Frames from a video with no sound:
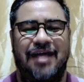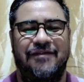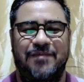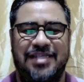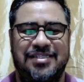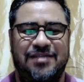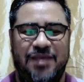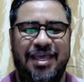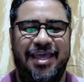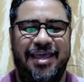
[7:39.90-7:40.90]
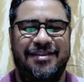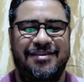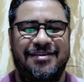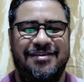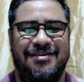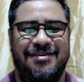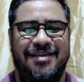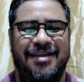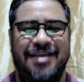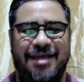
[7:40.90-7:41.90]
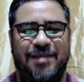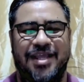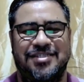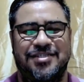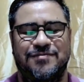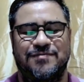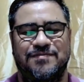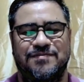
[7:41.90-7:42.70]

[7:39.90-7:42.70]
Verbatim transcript: Have a blessed week ahead and God bless you.